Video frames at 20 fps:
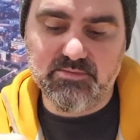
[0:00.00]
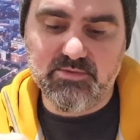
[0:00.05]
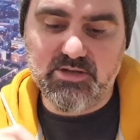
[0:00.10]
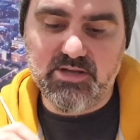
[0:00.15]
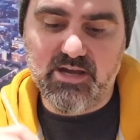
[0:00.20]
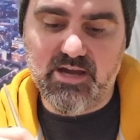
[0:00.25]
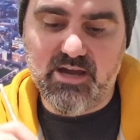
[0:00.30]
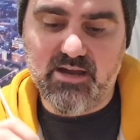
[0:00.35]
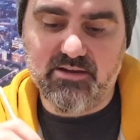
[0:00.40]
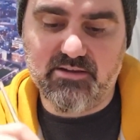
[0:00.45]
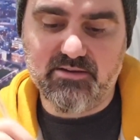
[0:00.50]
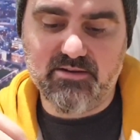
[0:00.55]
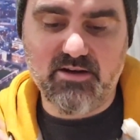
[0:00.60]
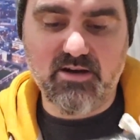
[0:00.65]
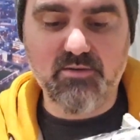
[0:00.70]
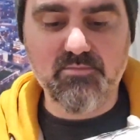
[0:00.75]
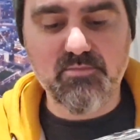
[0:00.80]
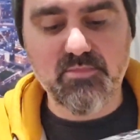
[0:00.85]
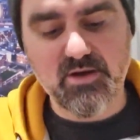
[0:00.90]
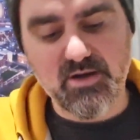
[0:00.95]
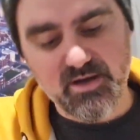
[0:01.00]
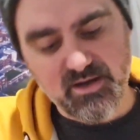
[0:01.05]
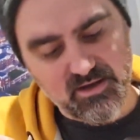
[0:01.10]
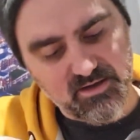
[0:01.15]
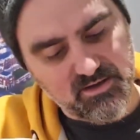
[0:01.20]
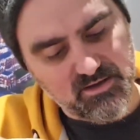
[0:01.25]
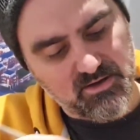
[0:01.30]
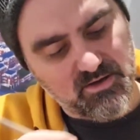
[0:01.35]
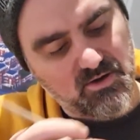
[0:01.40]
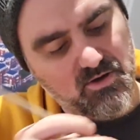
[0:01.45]
But yeah,
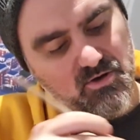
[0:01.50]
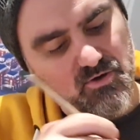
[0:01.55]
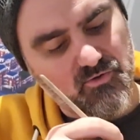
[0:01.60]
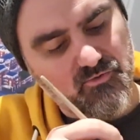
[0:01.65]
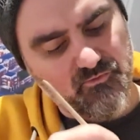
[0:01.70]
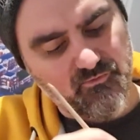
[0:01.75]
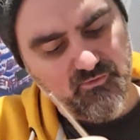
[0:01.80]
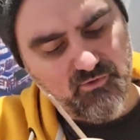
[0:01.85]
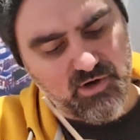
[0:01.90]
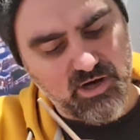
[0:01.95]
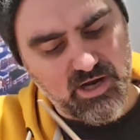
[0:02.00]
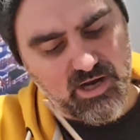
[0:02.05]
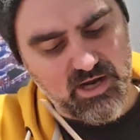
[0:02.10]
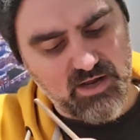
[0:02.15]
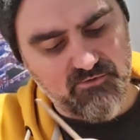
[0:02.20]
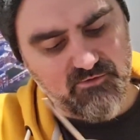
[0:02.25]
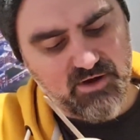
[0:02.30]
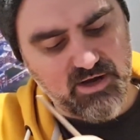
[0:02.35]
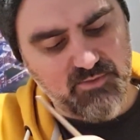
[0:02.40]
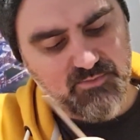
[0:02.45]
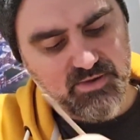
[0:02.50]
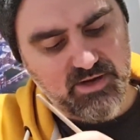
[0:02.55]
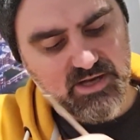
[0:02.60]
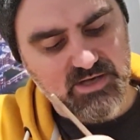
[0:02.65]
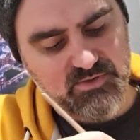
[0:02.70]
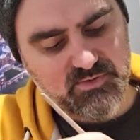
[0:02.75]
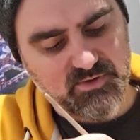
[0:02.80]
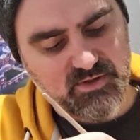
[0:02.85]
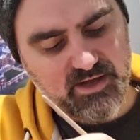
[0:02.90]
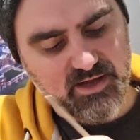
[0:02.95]
I'm really
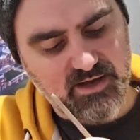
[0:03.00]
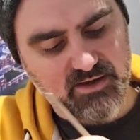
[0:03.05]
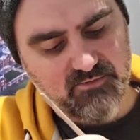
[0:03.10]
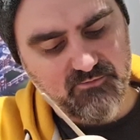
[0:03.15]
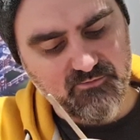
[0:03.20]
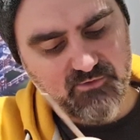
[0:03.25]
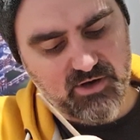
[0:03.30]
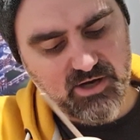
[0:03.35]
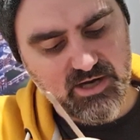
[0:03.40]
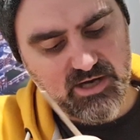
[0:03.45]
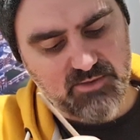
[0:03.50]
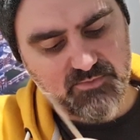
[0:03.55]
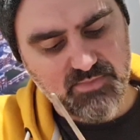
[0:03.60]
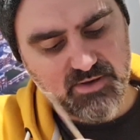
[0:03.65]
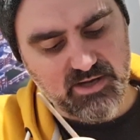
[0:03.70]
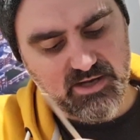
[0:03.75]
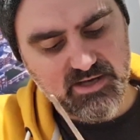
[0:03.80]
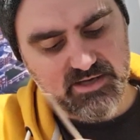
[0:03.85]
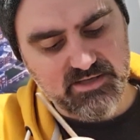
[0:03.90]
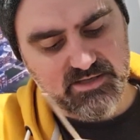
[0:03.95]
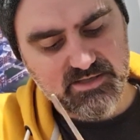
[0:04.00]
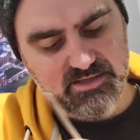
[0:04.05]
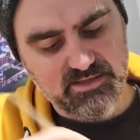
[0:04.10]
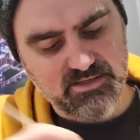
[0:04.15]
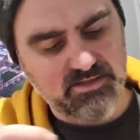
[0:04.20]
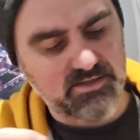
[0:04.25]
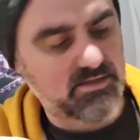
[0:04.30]
pleased with that. Really pleased.